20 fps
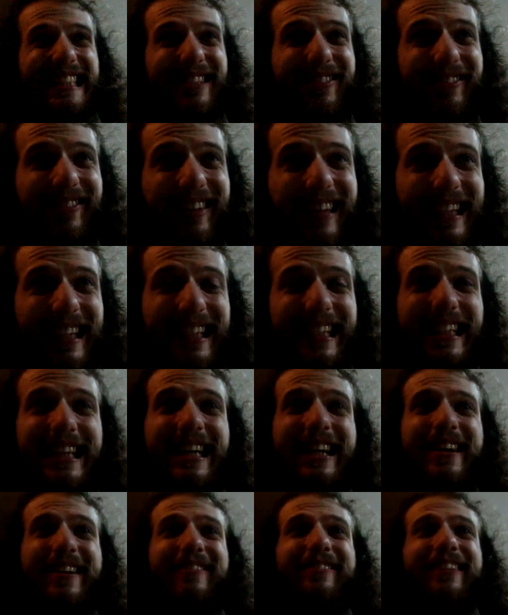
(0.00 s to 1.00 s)
thick,
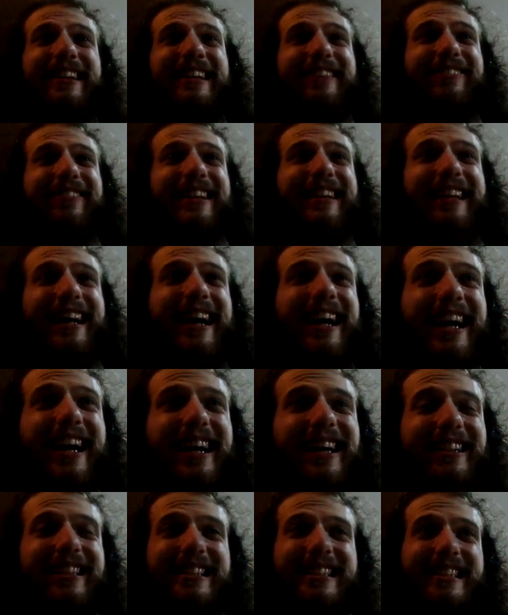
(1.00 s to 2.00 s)
very, very
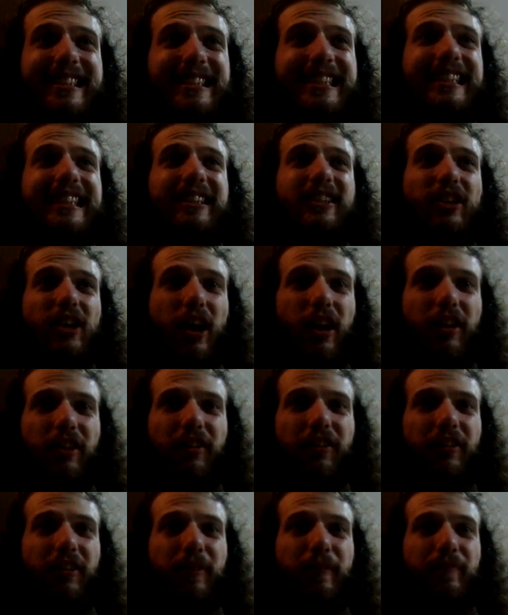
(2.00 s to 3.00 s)
hard steel
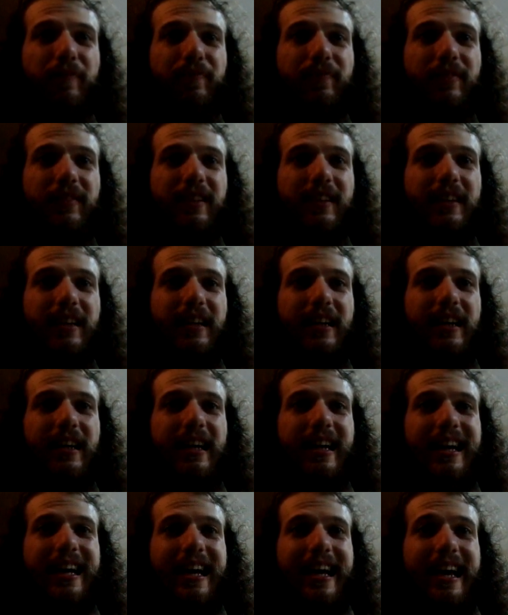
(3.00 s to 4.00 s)
collars.
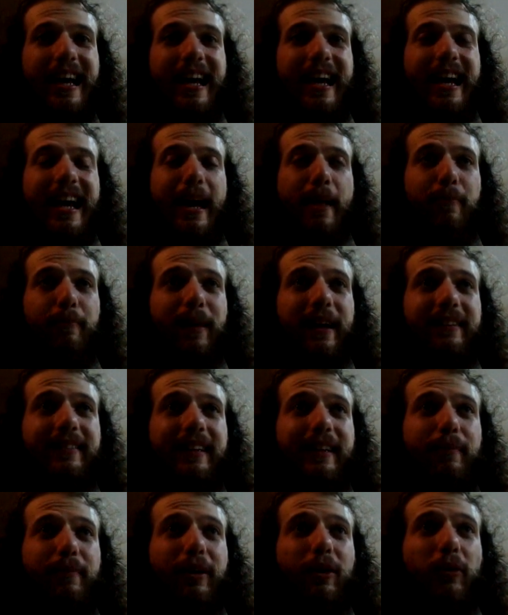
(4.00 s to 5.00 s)
And
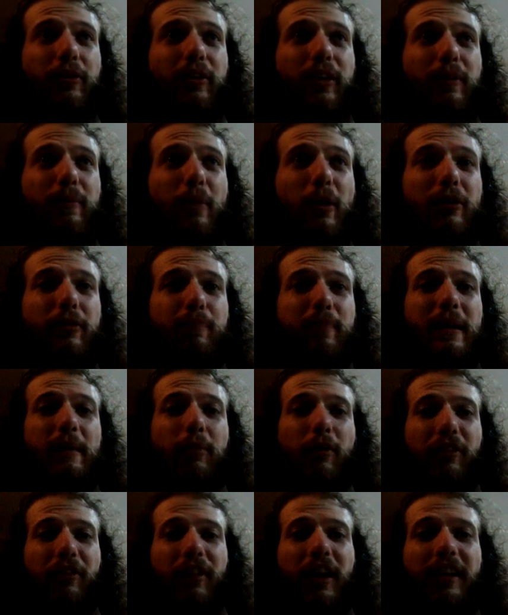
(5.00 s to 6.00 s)
basically, because most
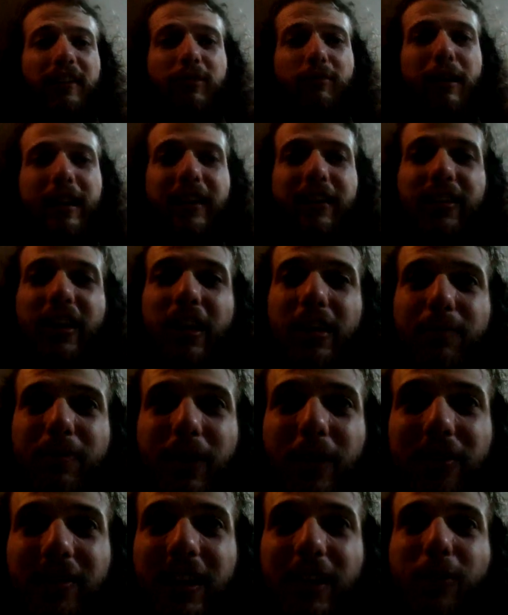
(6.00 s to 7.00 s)
people started wearing those
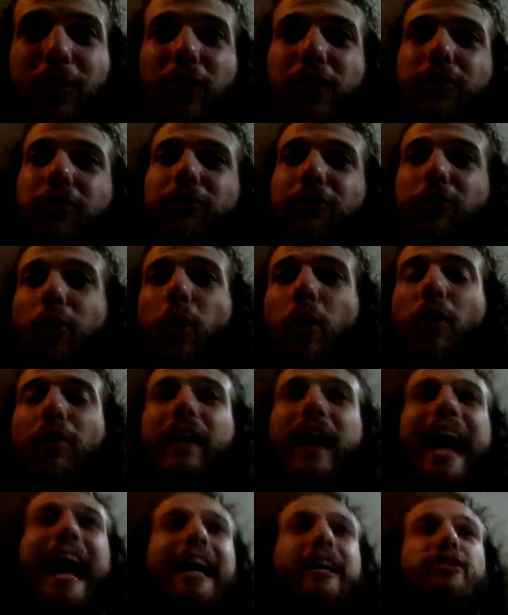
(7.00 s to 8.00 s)
because they could not afford
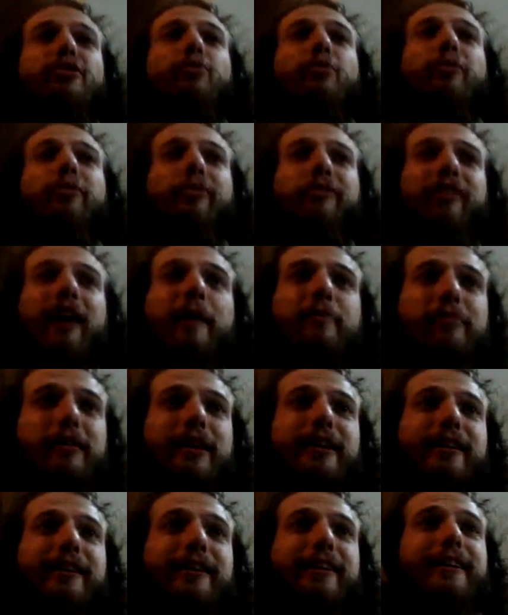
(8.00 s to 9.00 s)
actual
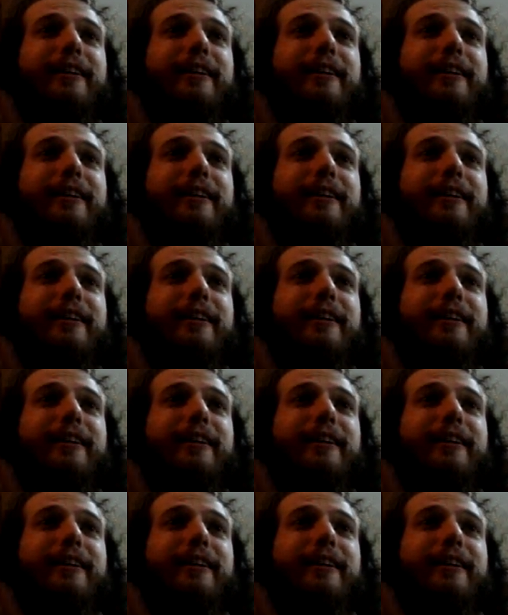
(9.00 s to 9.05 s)
fabric